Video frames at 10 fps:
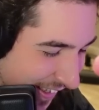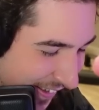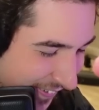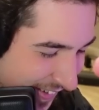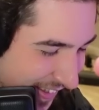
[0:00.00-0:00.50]

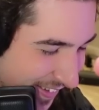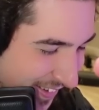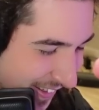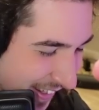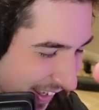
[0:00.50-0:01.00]
Oh, he
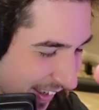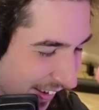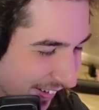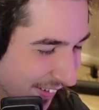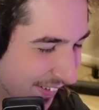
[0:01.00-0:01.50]
doesn't
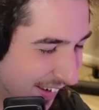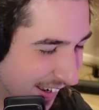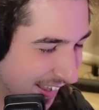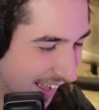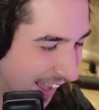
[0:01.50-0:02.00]
know!
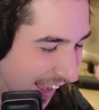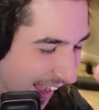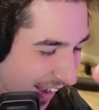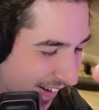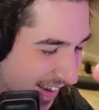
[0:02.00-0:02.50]

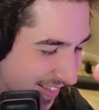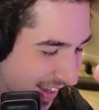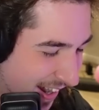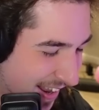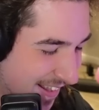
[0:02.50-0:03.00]
Oh, he
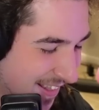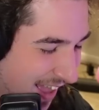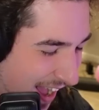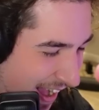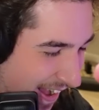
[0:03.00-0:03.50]
didn't
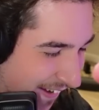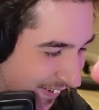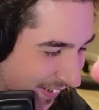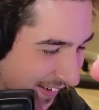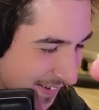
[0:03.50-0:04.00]

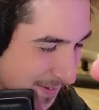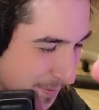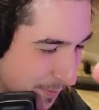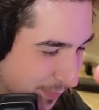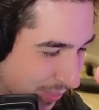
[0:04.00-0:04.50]
know!
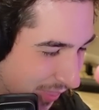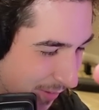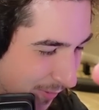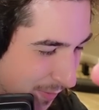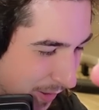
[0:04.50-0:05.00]

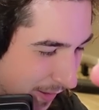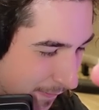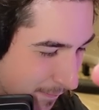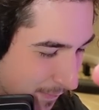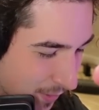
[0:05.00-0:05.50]
Wait a minute.
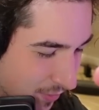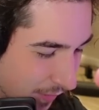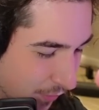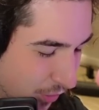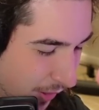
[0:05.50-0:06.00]
You saw
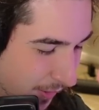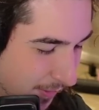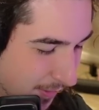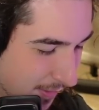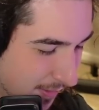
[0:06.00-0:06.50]
your thing.
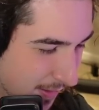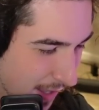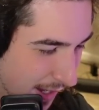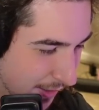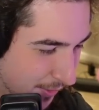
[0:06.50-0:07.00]

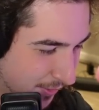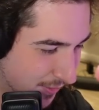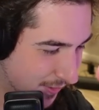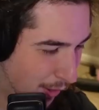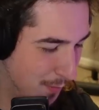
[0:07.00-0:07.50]
I can do this.
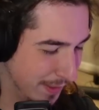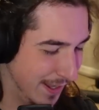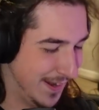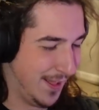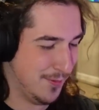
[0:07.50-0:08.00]
Oh my
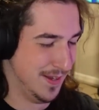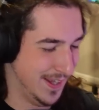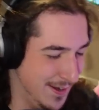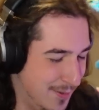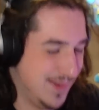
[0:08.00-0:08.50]
god. Oh my
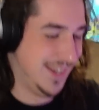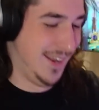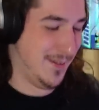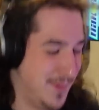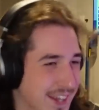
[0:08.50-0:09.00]
god. Oh my
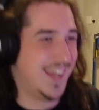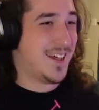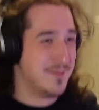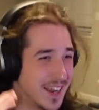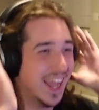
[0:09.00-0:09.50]
god. Oh my god.
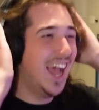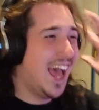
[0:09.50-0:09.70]
Oh my god.